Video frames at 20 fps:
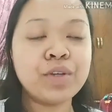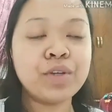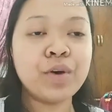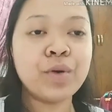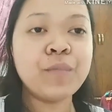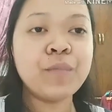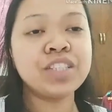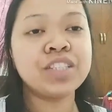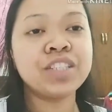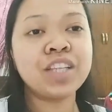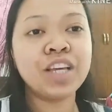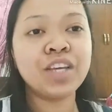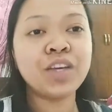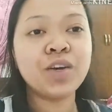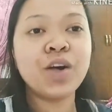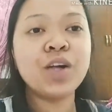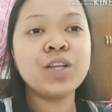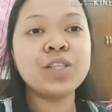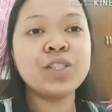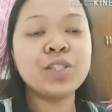So,
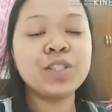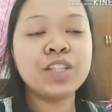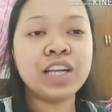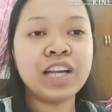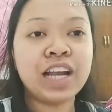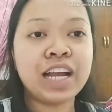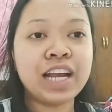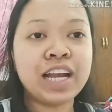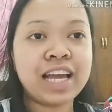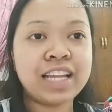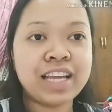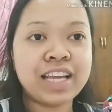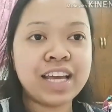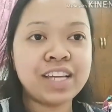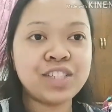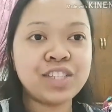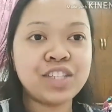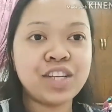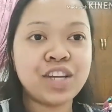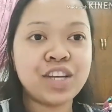thank you also, Direct and
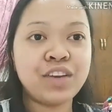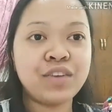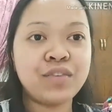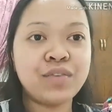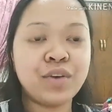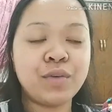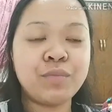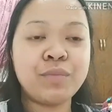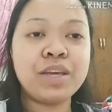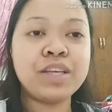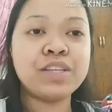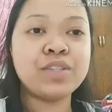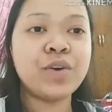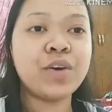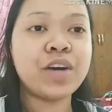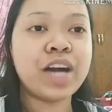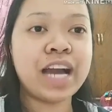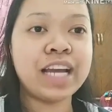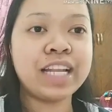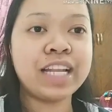Achi, for being
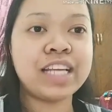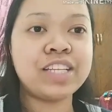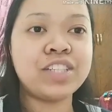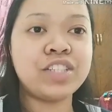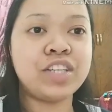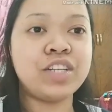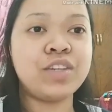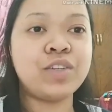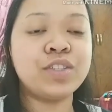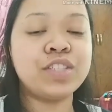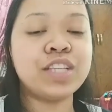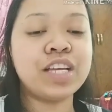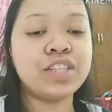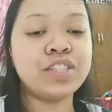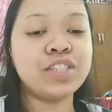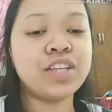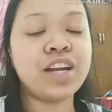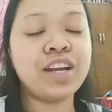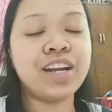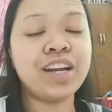so kind and generous
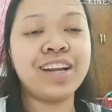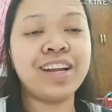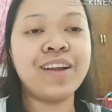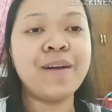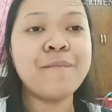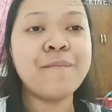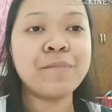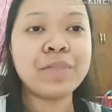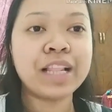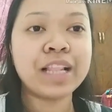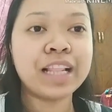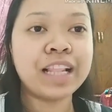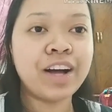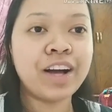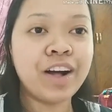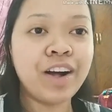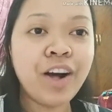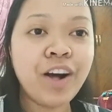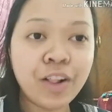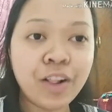and sharing
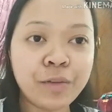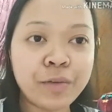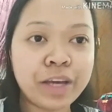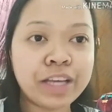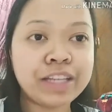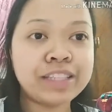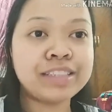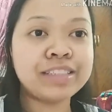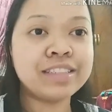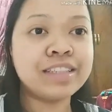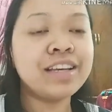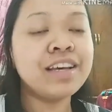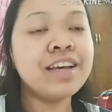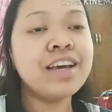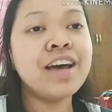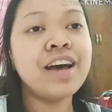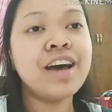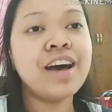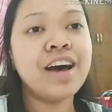always